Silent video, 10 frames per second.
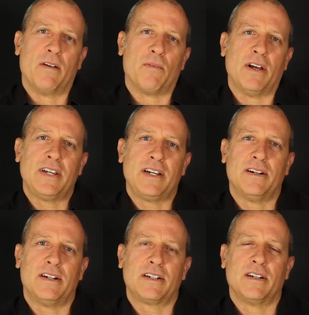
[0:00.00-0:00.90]
Ross
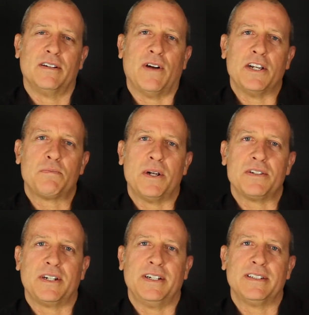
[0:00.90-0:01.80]
Haycock, Vice
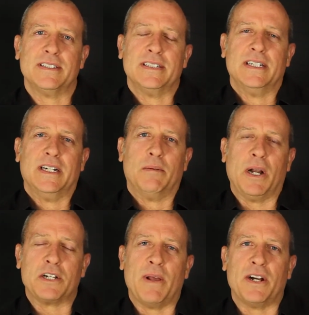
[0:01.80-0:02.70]
President,
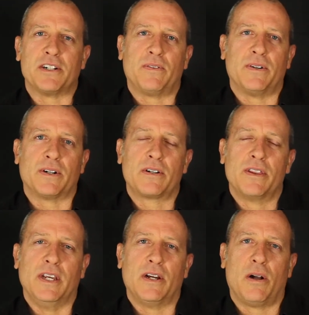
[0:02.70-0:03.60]
Branch Manager for
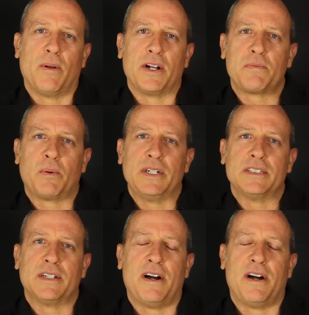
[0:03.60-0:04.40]
the Colorado Springs